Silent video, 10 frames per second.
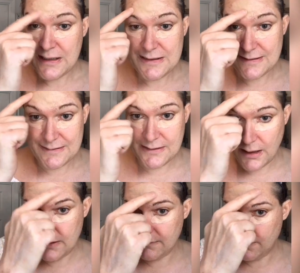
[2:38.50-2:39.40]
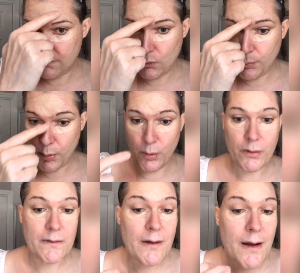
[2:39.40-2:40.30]
disguises your
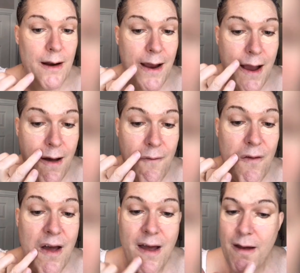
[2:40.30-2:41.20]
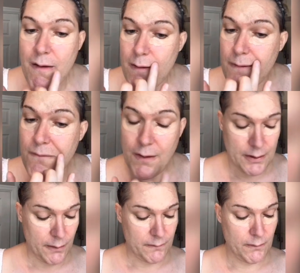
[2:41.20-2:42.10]
pores, and I have
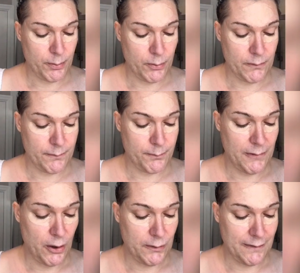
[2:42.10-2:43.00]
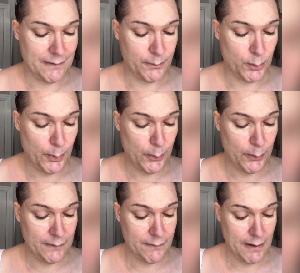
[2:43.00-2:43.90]
very noticeable
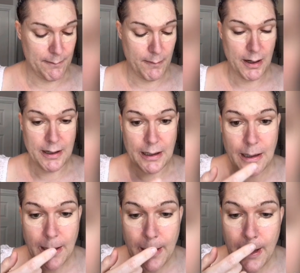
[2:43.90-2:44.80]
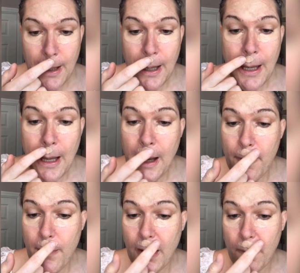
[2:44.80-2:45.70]
pores around my
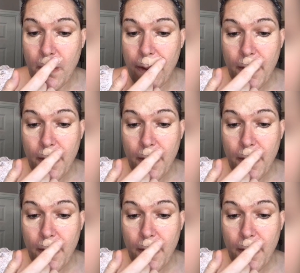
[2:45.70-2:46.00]
mouth.